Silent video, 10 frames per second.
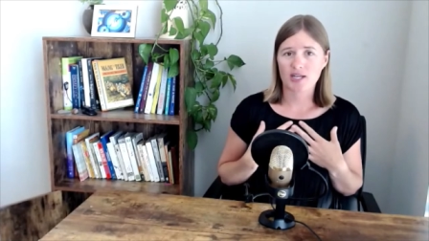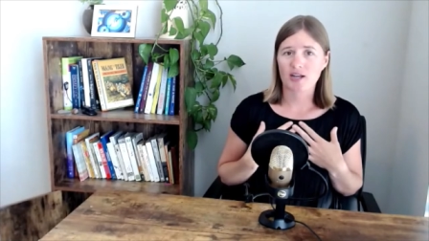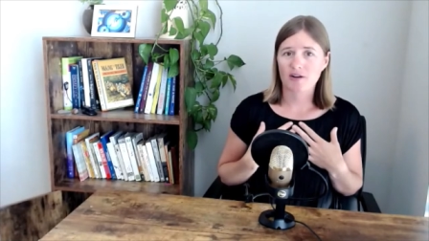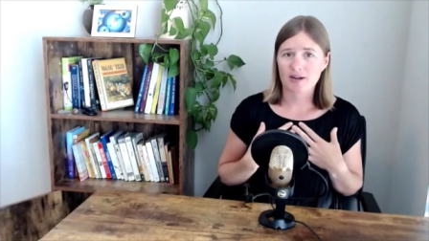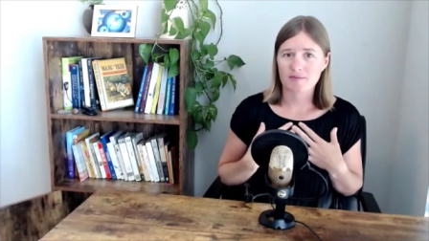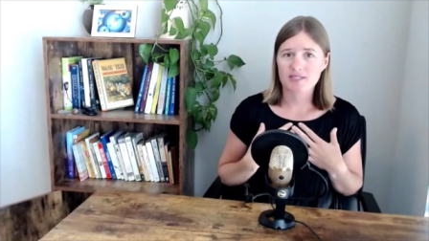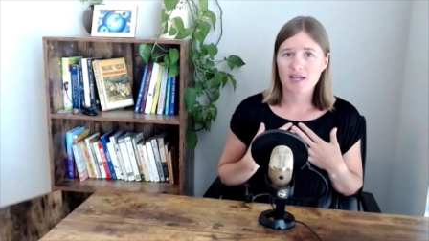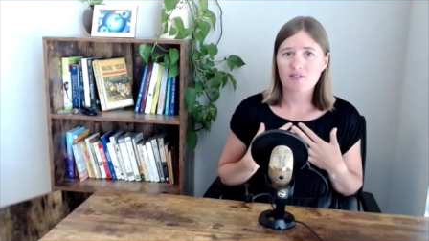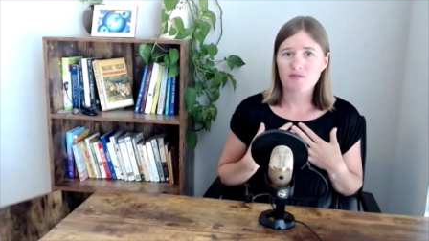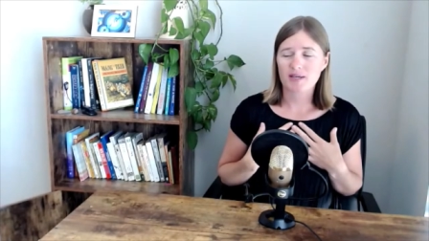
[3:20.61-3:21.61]
anger at
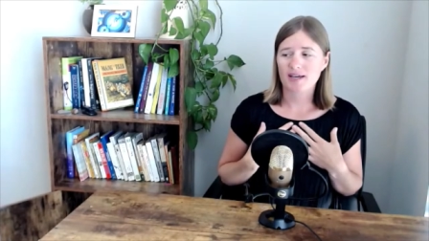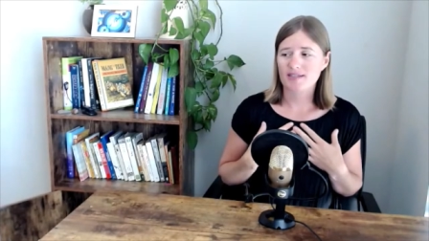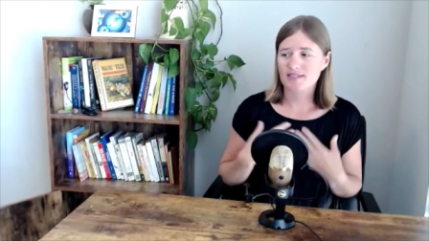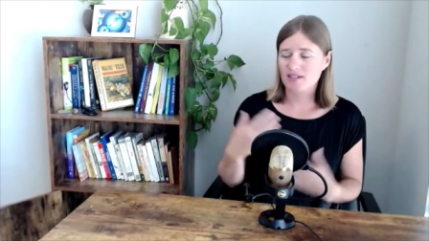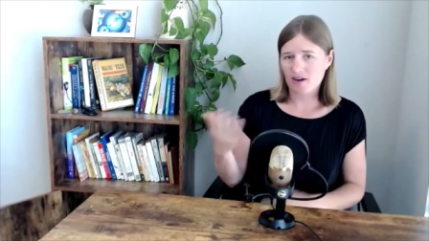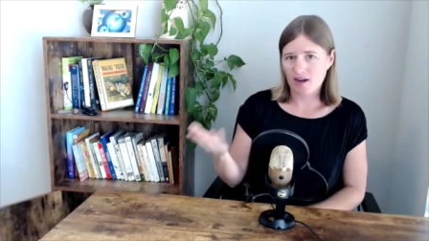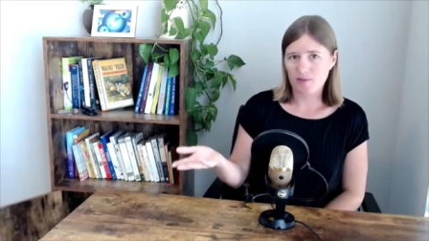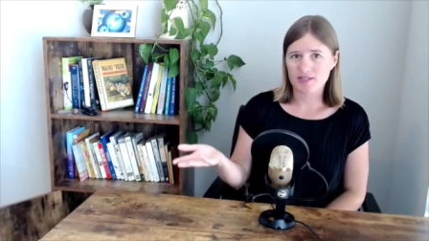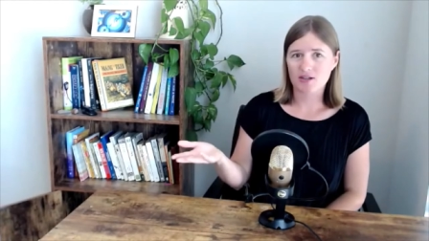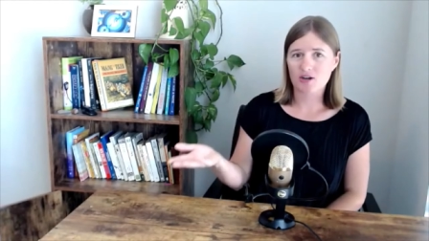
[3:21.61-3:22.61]
himself because here I
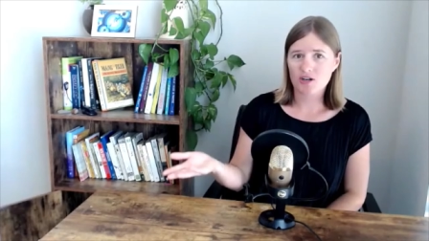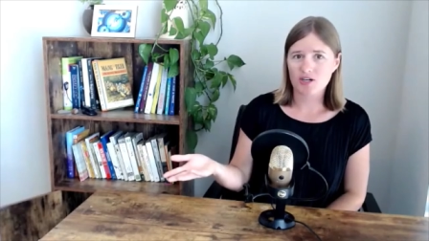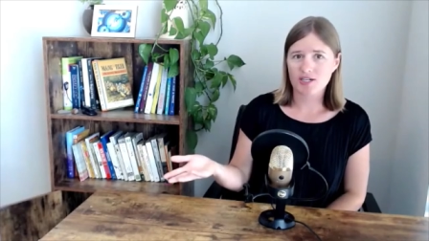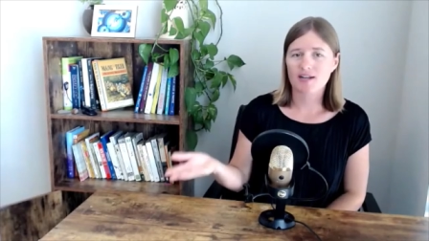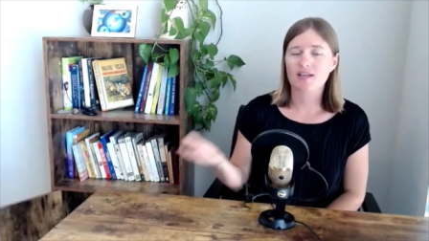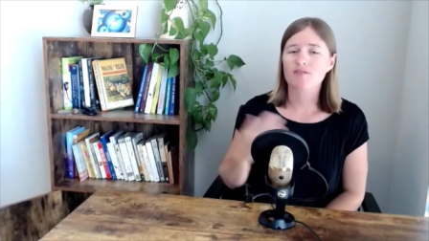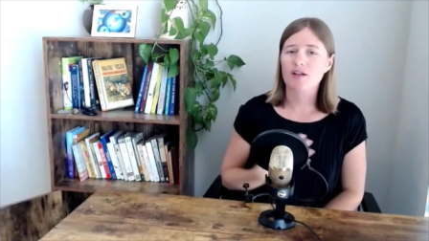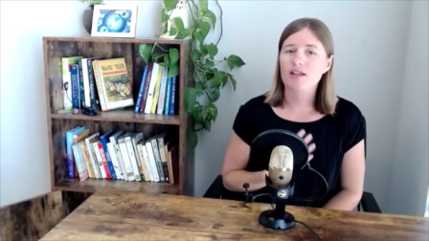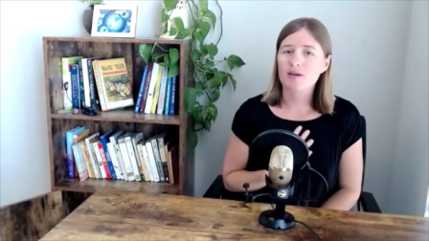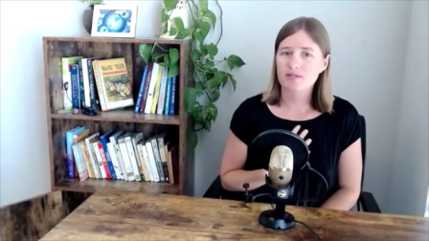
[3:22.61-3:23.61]
was hurt and he felt
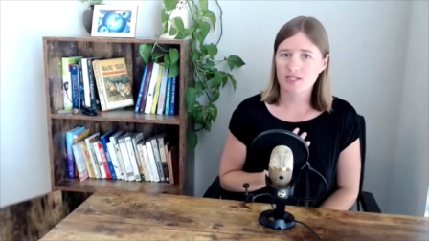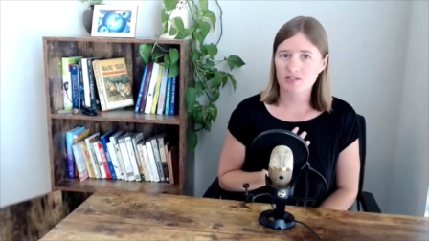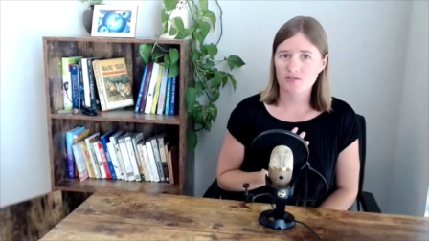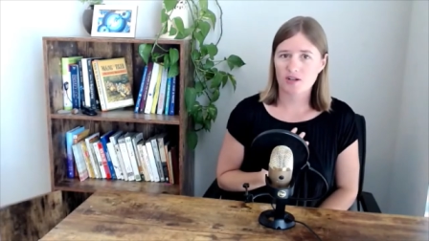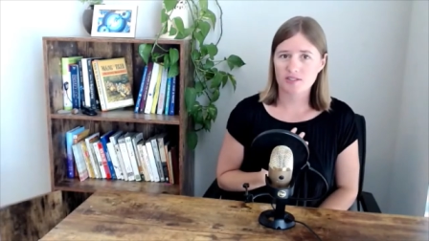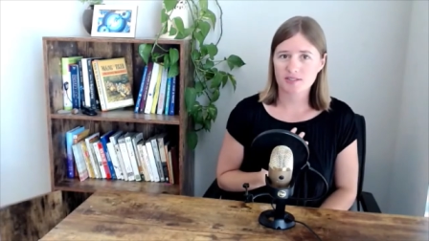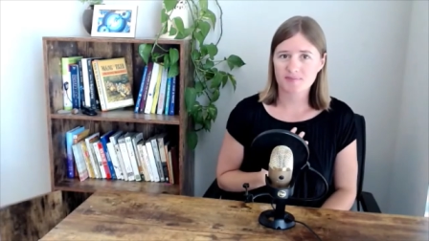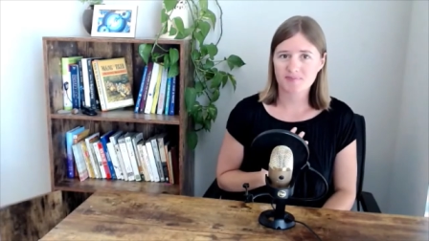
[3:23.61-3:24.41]
like it was his fault.